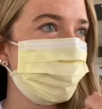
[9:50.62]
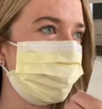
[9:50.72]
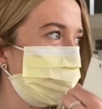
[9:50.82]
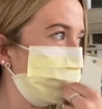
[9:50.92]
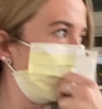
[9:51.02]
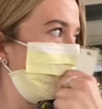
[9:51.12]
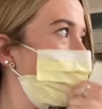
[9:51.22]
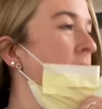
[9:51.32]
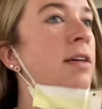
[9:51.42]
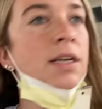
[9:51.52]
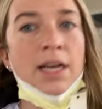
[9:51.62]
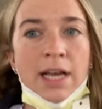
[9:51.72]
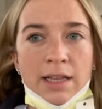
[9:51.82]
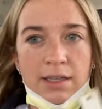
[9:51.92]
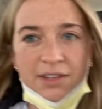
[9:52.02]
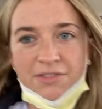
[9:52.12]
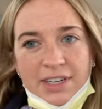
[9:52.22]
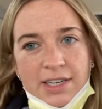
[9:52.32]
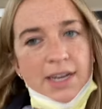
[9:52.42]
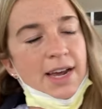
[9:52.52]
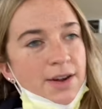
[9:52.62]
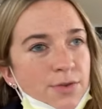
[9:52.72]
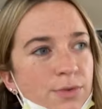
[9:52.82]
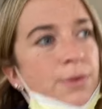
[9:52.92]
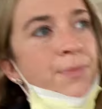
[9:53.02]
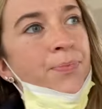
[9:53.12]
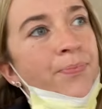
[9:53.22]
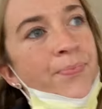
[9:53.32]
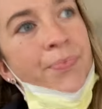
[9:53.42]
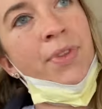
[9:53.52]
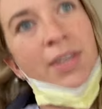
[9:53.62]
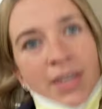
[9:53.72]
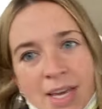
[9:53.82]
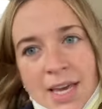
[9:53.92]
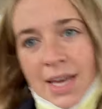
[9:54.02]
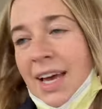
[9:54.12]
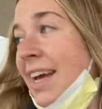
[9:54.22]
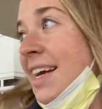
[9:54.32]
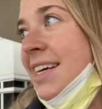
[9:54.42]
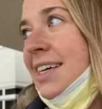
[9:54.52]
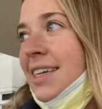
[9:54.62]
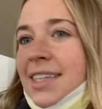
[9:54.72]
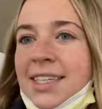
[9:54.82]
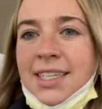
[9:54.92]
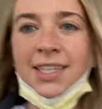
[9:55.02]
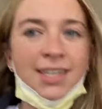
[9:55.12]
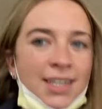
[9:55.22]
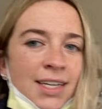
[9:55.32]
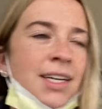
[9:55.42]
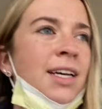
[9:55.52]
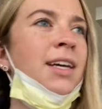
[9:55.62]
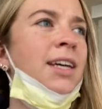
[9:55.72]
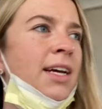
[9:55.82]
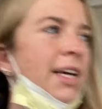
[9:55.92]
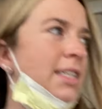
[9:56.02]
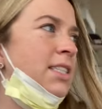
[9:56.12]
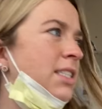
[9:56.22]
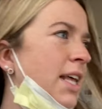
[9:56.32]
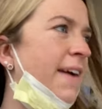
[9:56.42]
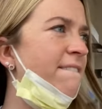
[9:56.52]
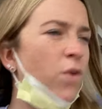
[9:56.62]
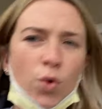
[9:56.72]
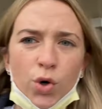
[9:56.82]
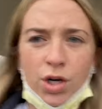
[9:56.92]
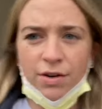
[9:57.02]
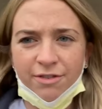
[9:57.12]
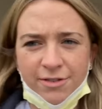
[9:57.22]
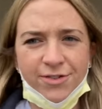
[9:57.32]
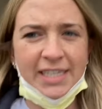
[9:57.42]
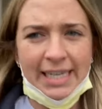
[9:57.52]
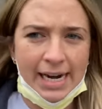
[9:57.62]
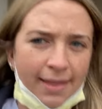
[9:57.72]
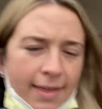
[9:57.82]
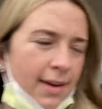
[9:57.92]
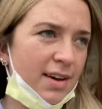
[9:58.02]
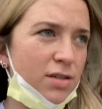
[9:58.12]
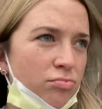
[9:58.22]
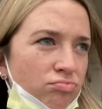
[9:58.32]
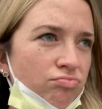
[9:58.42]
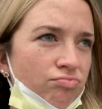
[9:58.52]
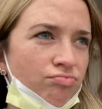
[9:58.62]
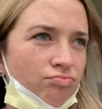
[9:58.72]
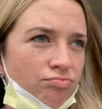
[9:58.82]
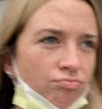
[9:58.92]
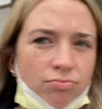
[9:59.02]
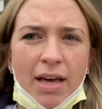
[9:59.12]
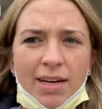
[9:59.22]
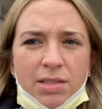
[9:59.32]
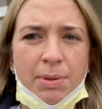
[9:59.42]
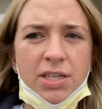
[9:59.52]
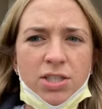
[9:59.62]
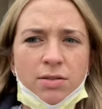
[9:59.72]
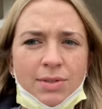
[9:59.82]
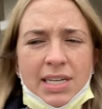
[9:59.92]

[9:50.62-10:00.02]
done, leaving now, and it's like 4:15, I think. My last patient was